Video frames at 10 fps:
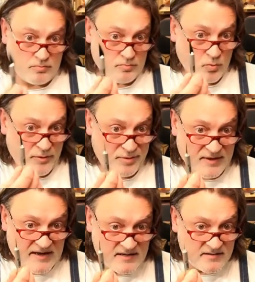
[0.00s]
with
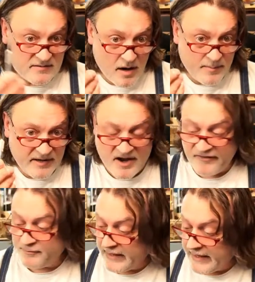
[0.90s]
these hobby knife
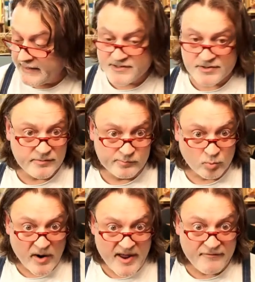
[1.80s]
blades or
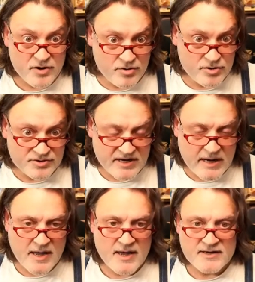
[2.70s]
whatever you're using.
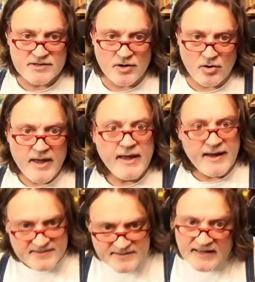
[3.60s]
So
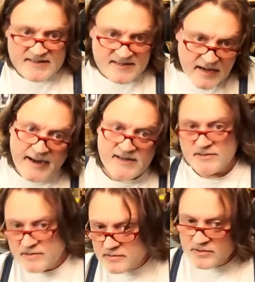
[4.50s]
it's, it's nice.
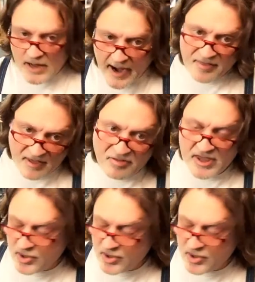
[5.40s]
I, I think you